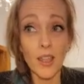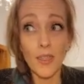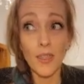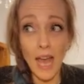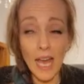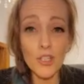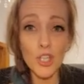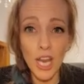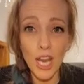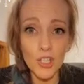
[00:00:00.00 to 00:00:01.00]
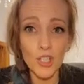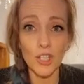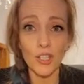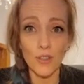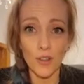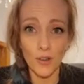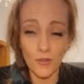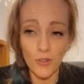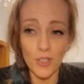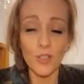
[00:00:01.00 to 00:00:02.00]
That changes their
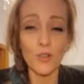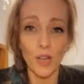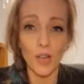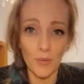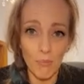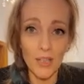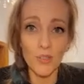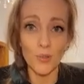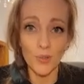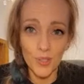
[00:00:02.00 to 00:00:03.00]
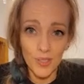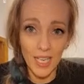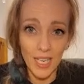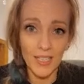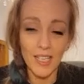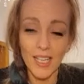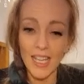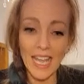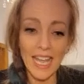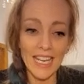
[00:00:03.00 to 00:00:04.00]
physical and mental state.
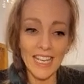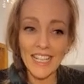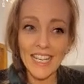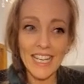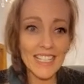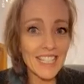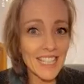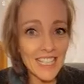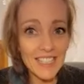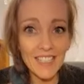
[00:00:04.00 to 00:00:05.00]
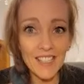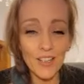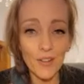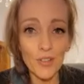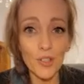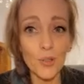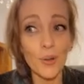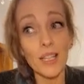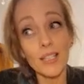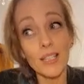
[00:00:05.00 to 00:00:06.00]
And it's easy stuff to do,
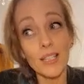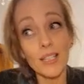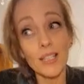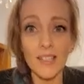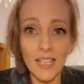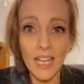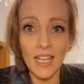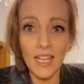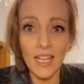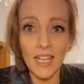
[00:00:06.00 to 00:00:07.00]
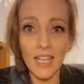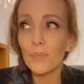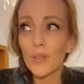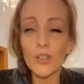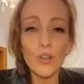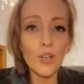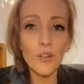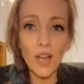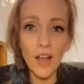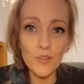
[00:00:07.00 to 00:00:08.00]
and it's easy to say it, but you don't
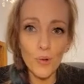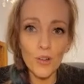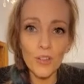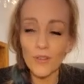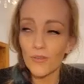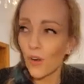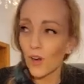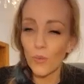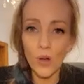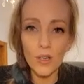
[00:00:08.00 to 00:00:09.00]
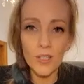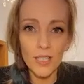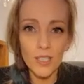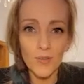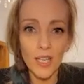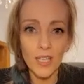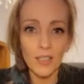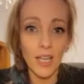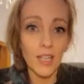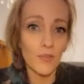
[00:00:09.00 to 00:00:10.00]
even have to walk that far. Walk 6 feet.
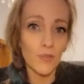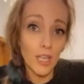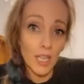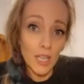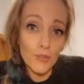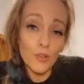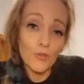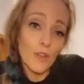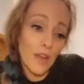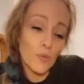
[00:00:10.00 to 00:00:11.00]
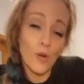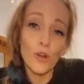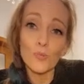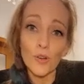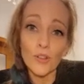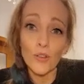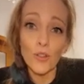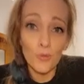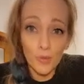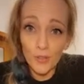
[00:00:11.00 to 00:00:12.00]
Like, if you've never walked more than
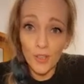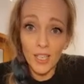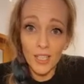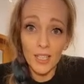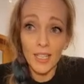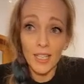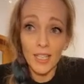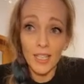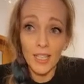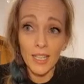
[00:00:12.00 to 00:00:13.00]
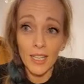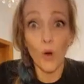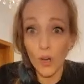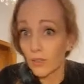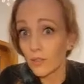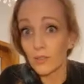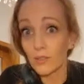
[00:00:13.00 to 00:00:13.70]
3 feet in a day, walk,